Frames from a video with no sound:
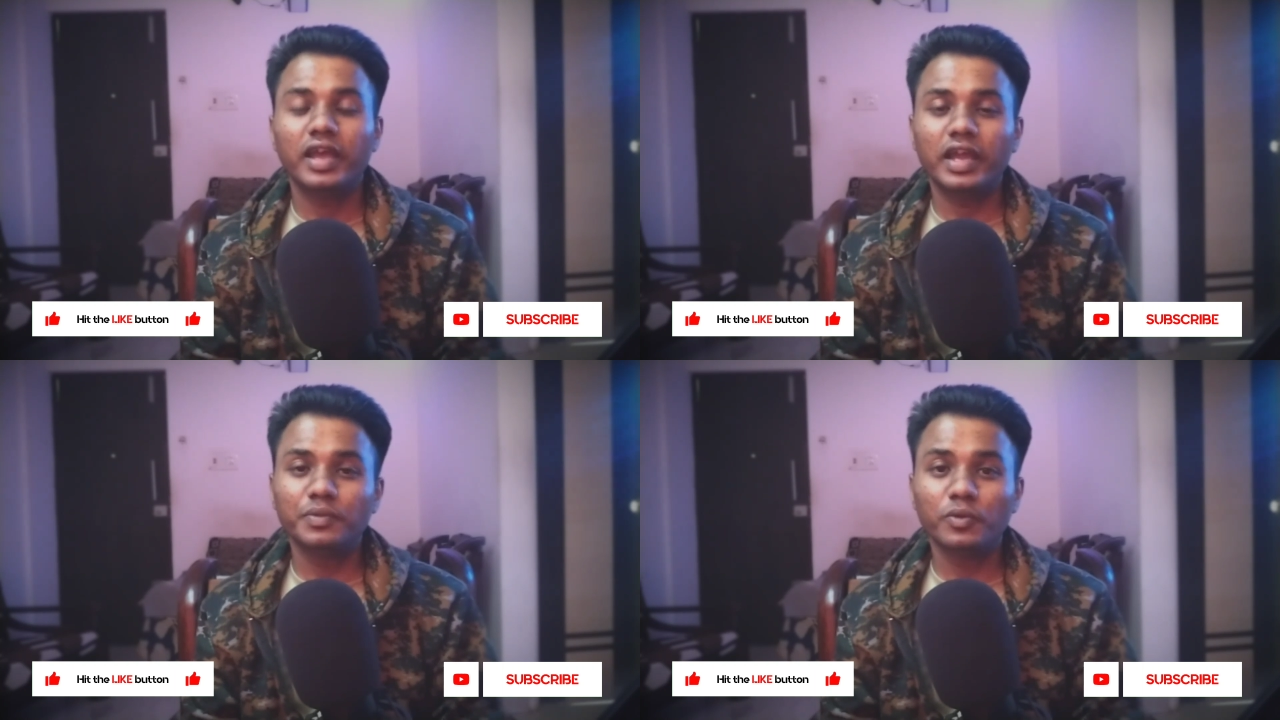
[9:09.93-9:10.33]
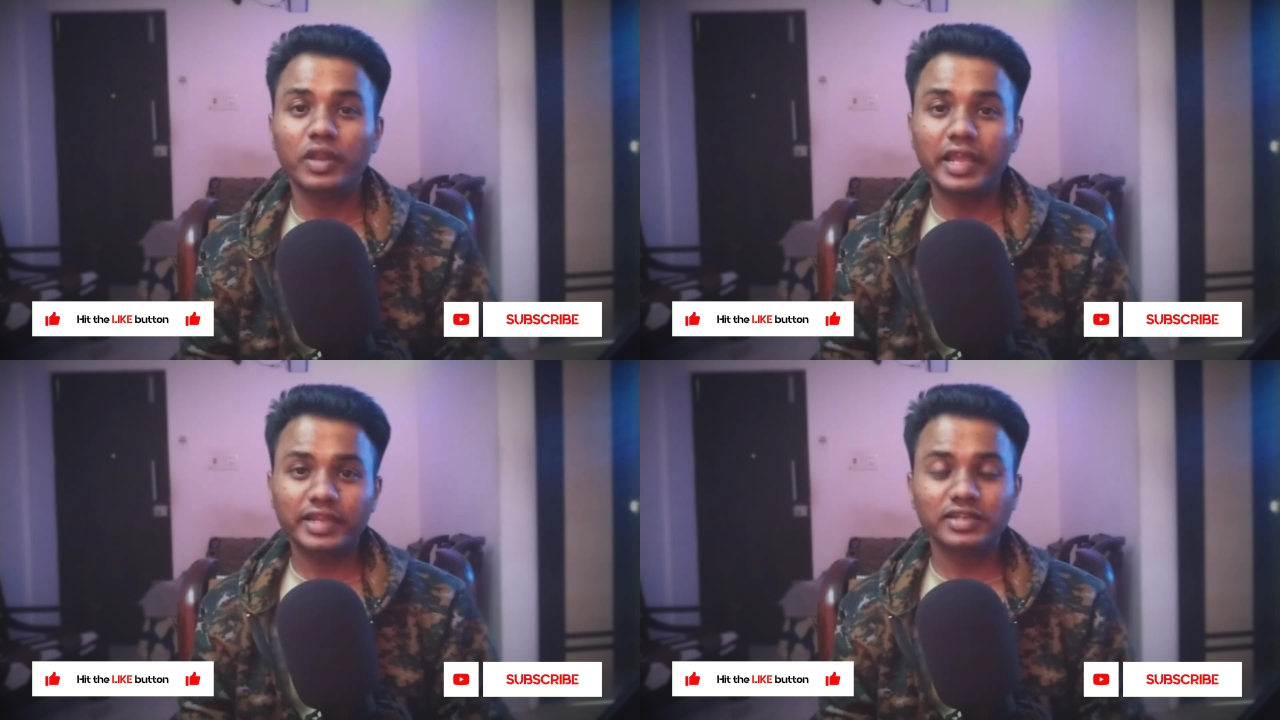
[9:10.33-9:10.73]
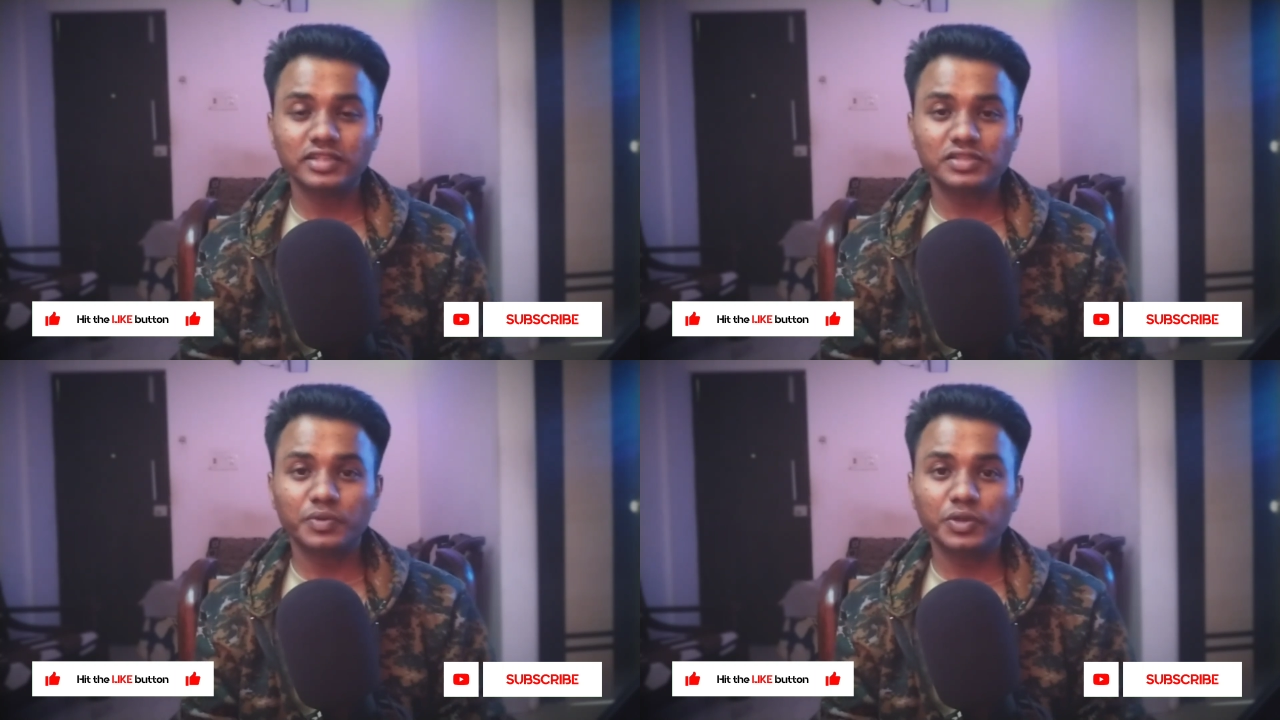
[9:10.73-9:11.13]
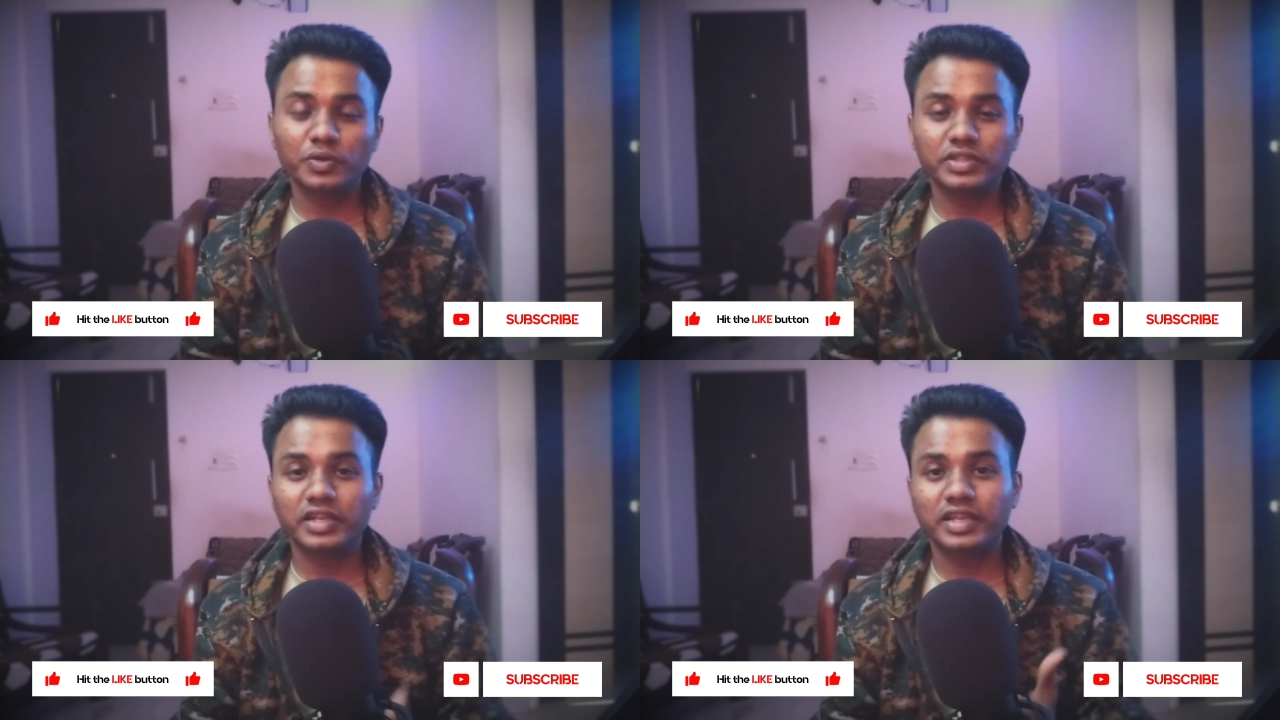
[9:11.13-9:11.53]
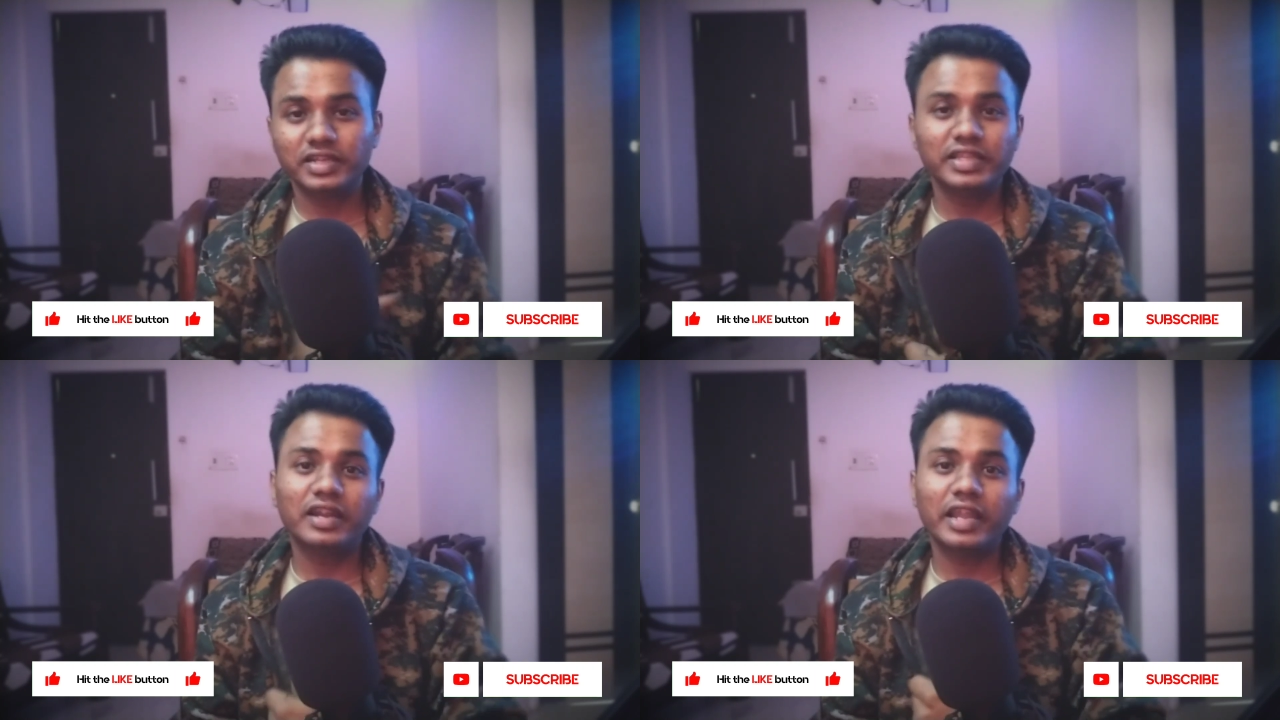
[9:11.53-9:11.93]
And if you liked this video, then
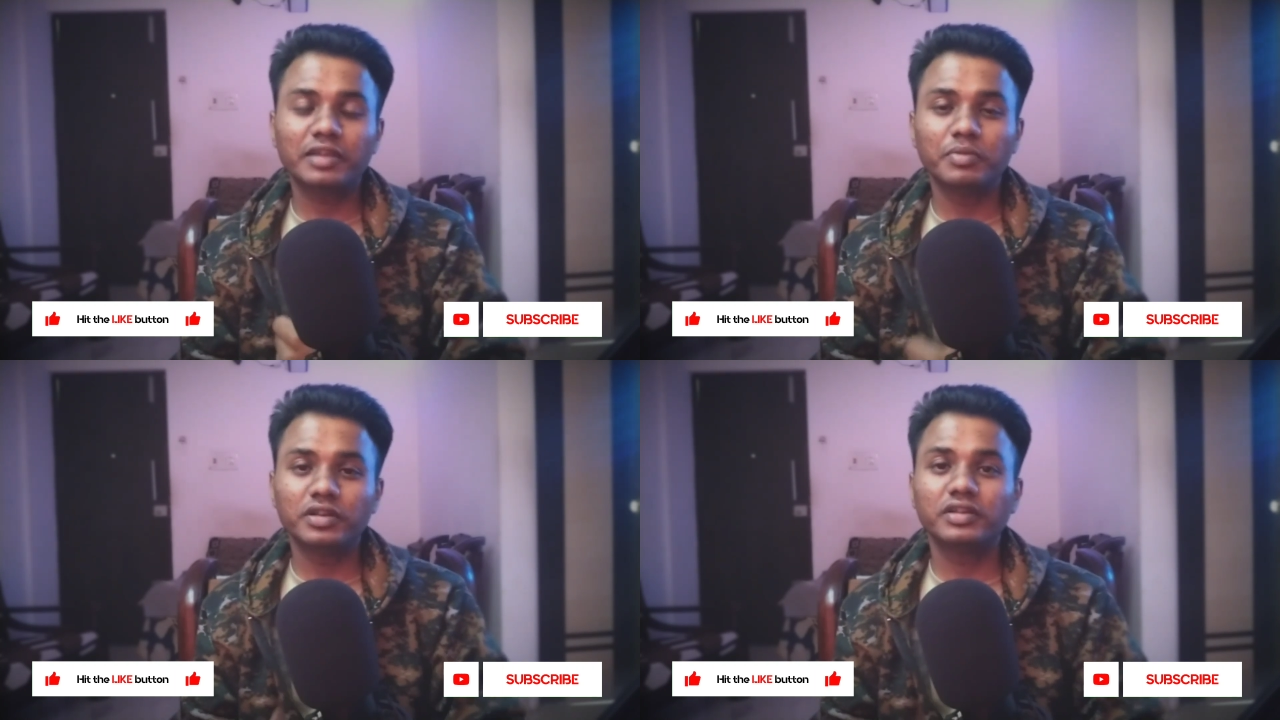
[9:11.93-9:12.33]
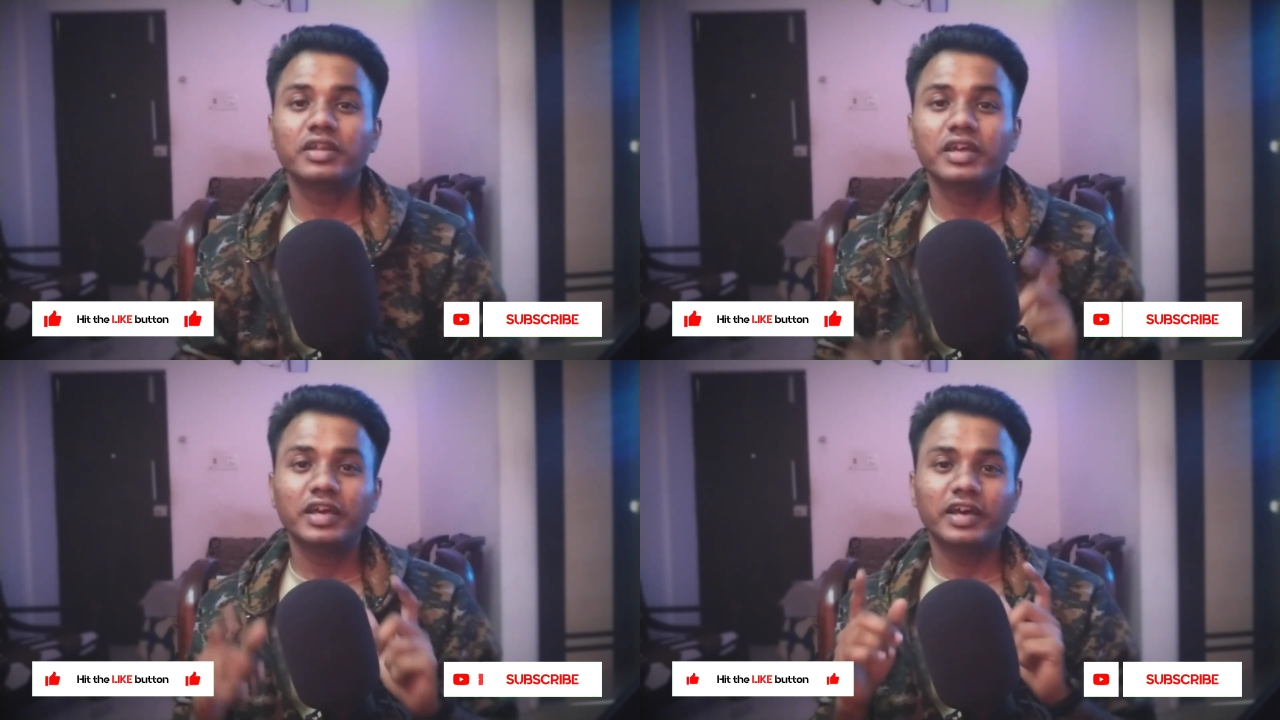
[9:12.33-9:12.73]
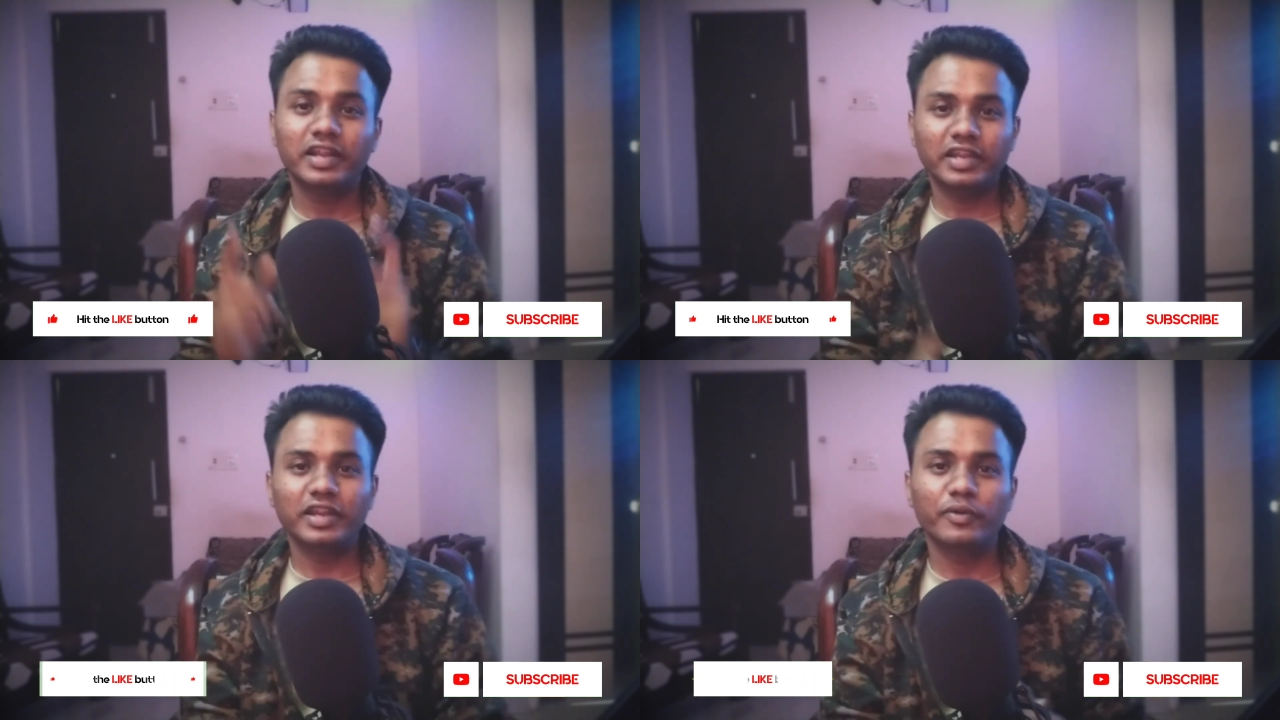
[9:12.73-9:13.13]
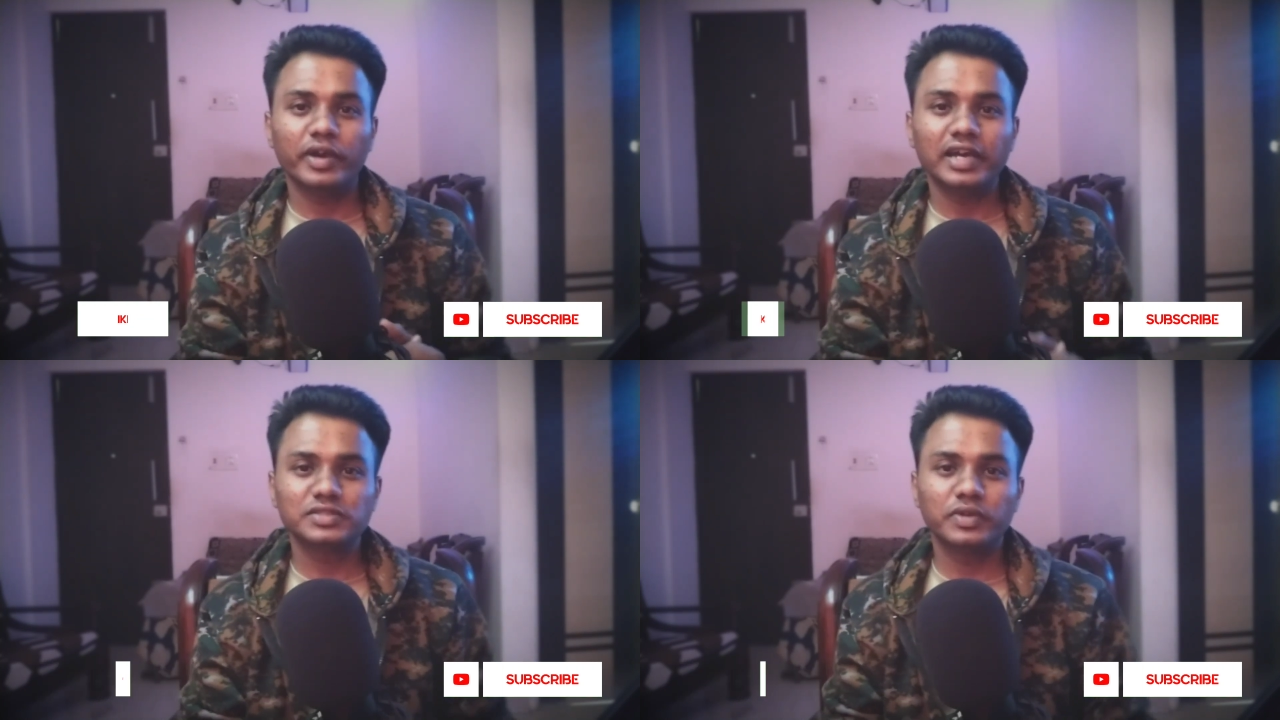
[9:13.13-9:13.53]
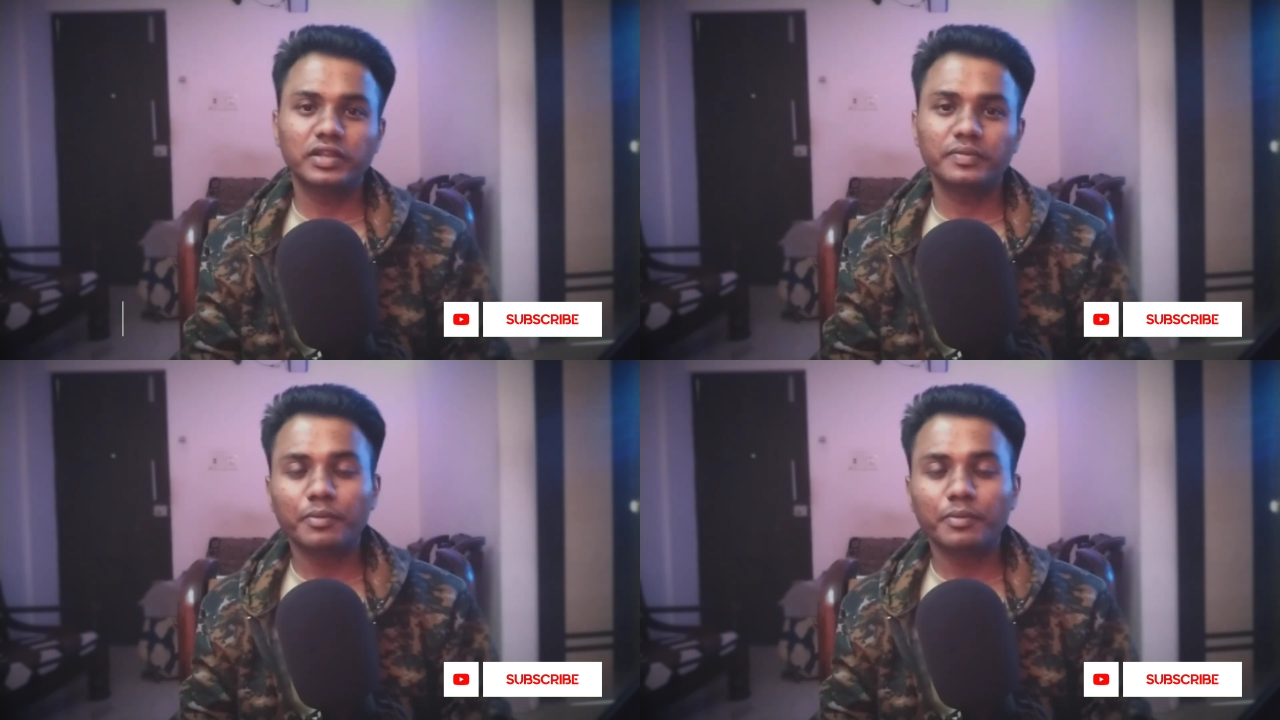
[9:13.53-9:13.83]
hit that like button right now as well.